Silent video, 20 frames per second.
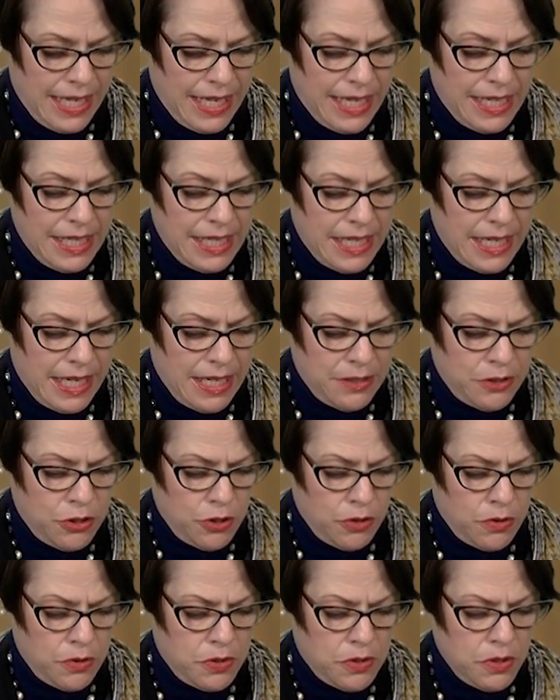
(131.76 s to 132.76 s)
And he
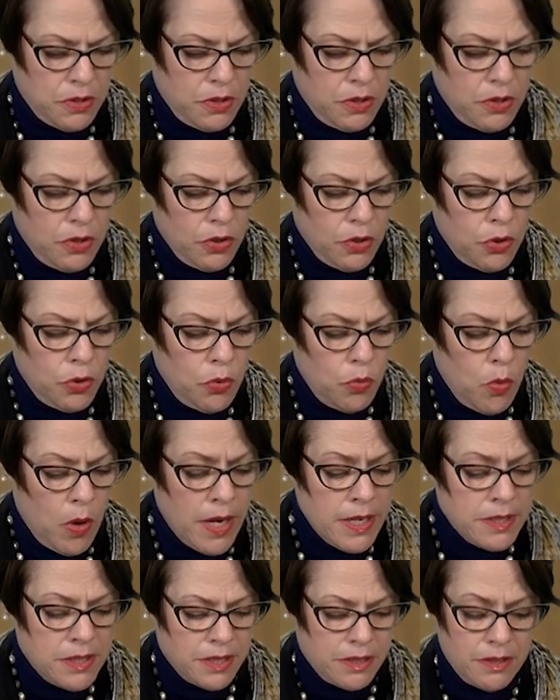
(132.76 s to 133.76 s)
answers, Who
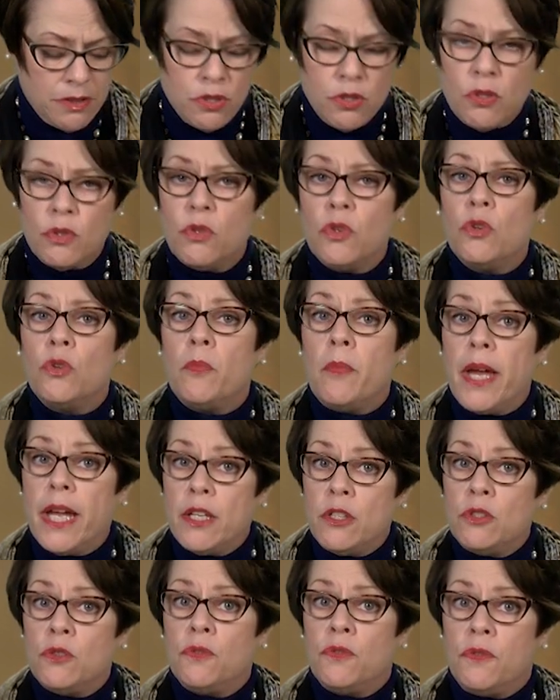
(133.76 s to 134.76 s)
was it who
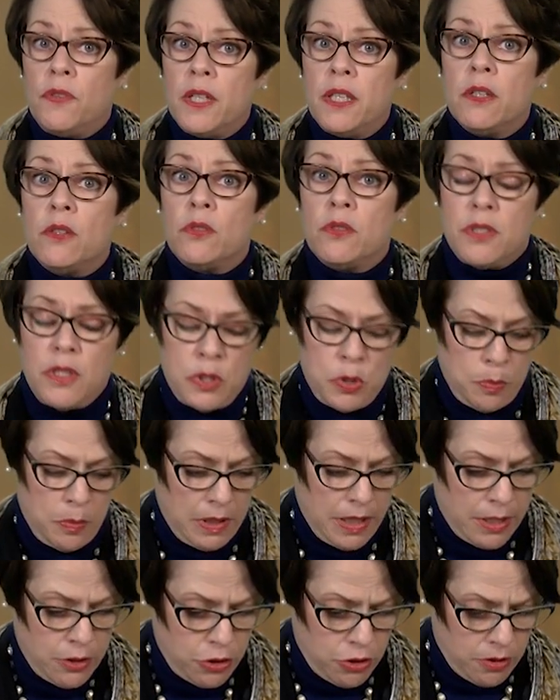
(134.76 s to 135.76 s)
made you feel
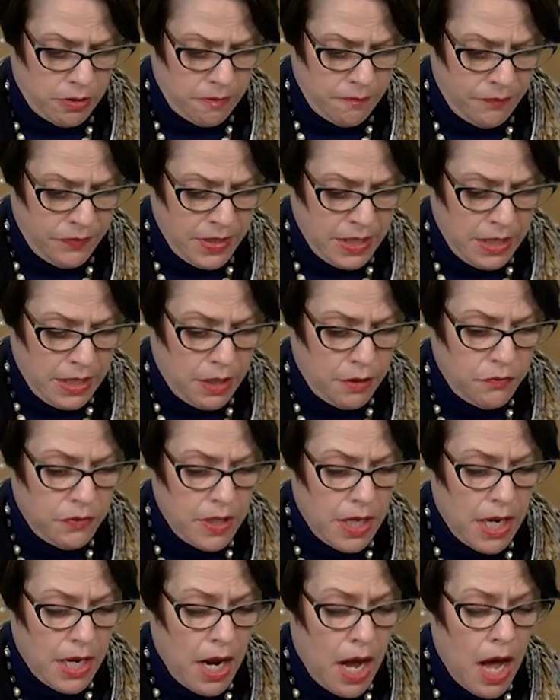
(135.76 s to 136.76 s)
displeasure, if
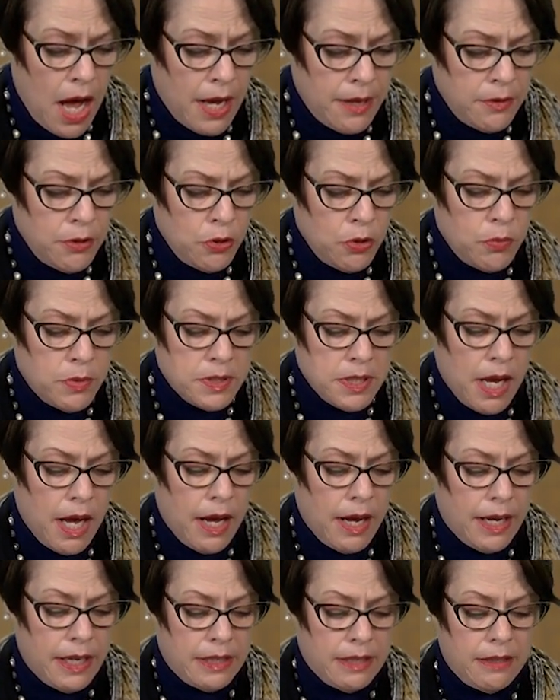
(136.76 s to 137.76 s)
not I who was
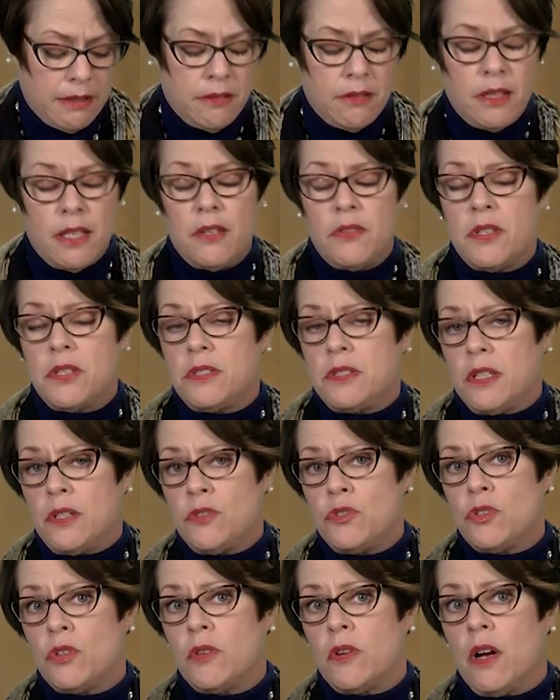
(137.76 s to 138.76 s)
hiding in the
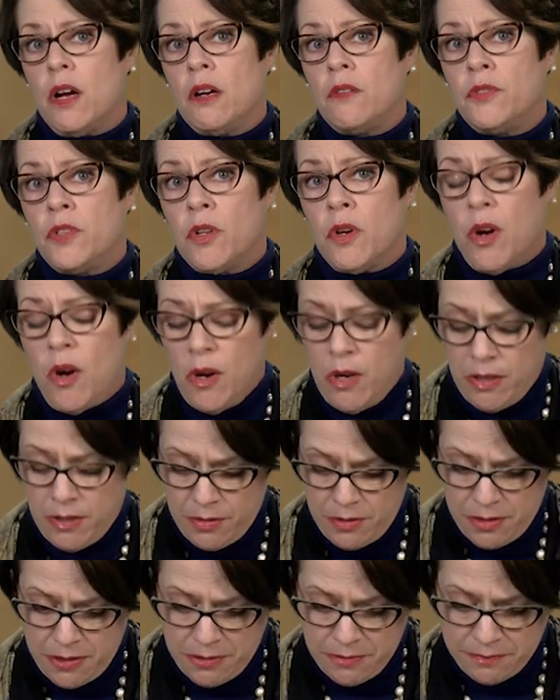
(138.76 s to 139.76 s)
center of your
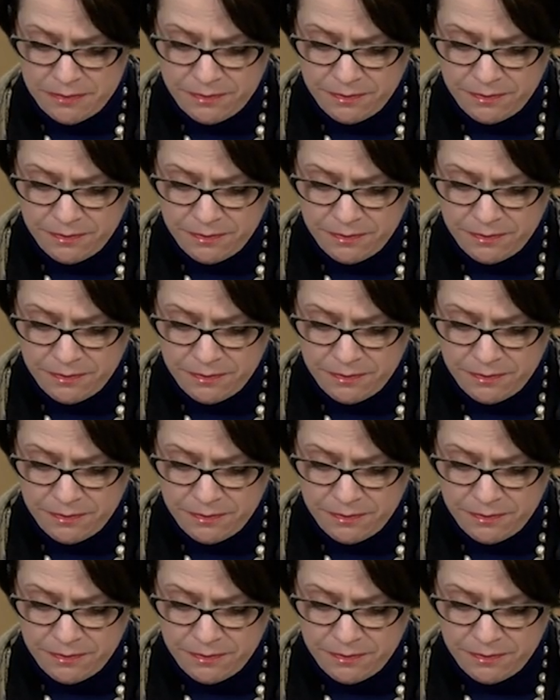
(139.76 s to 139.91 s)
heart?